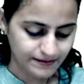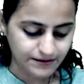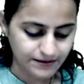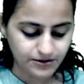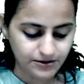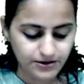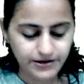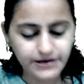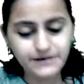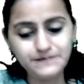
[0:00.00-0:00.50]

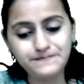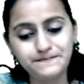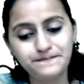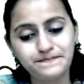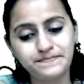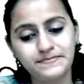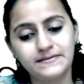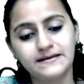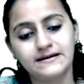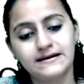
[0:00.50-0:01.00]
Okay?
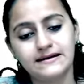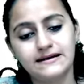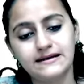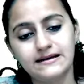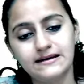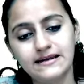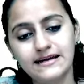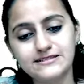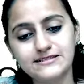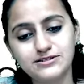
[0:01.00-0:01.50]

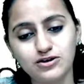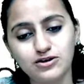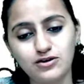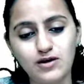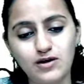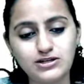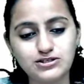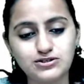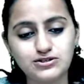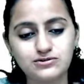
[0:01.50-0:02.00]
Let's go
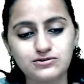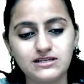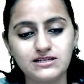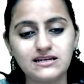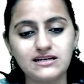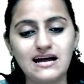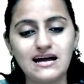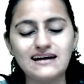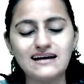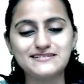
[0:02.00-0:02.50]
on to the
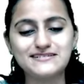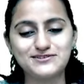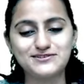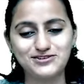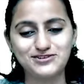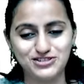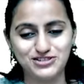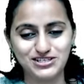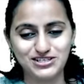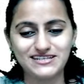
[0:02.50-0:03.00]
last
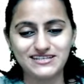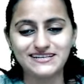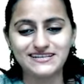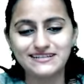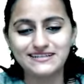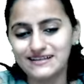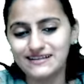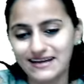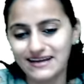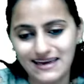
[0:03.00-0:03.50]
question
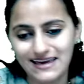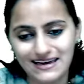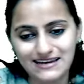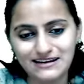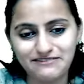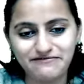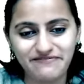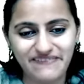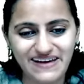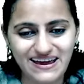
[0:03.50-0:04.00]
here. Again,
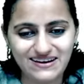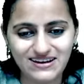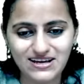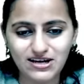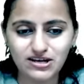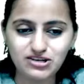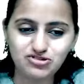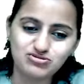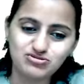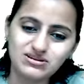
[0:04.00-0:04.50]
a very
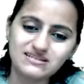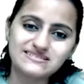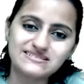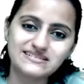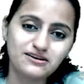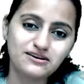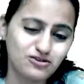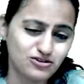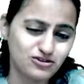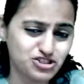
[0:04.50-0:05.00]

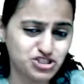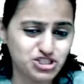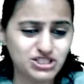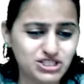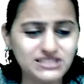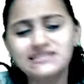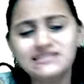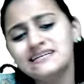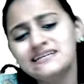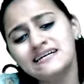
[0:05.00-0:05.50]
interesting question.